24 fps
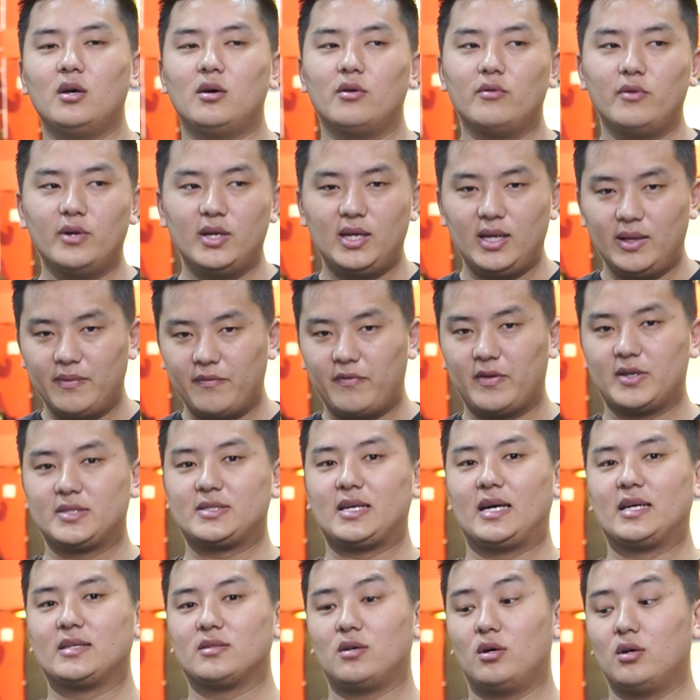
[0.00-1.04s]
really
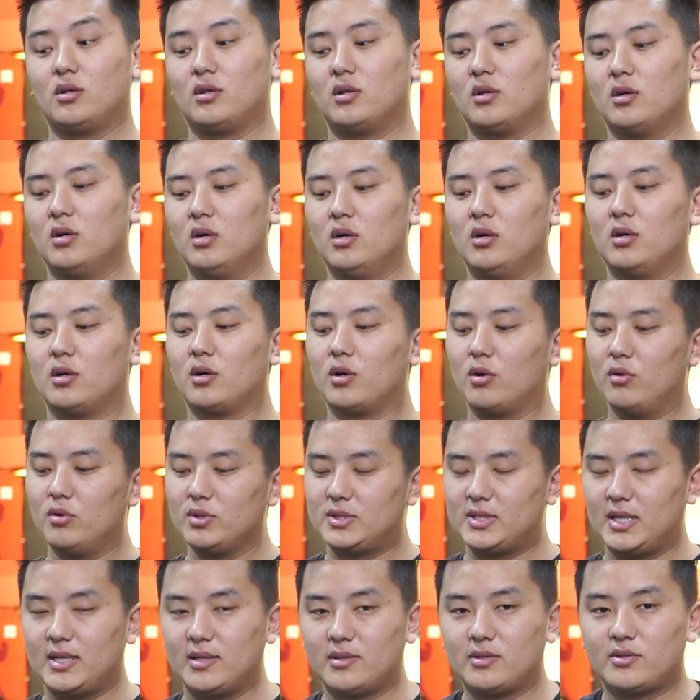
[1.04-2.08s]
emphasize on the
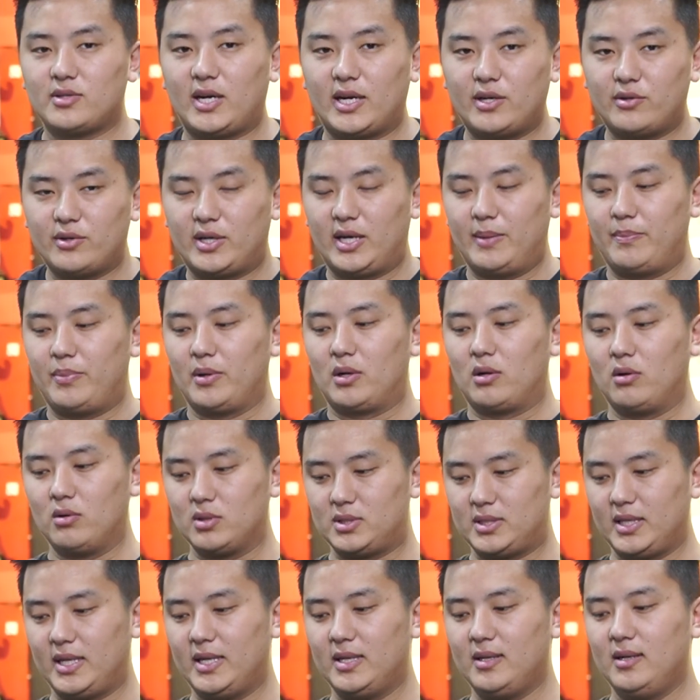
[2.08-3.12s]
glutes and try to keep your
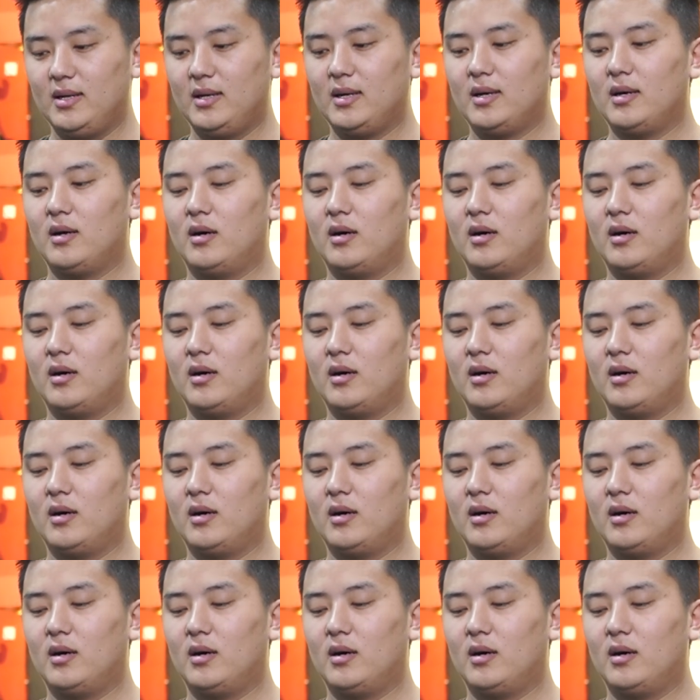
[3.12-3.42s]
glutes in